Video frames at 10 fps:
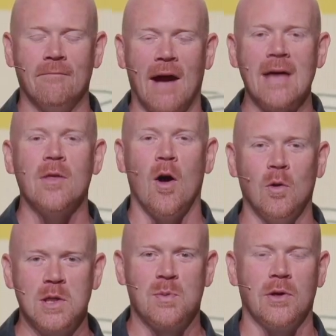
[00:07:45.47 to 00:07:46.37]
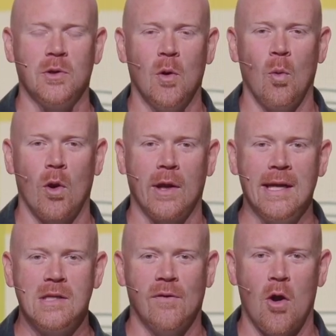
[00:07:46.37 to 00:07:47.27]
invite the Holy Spirit to do a work in
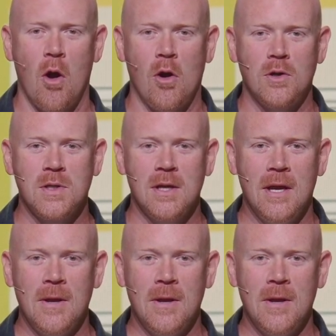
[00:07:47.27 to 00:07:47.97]
each of our hearts.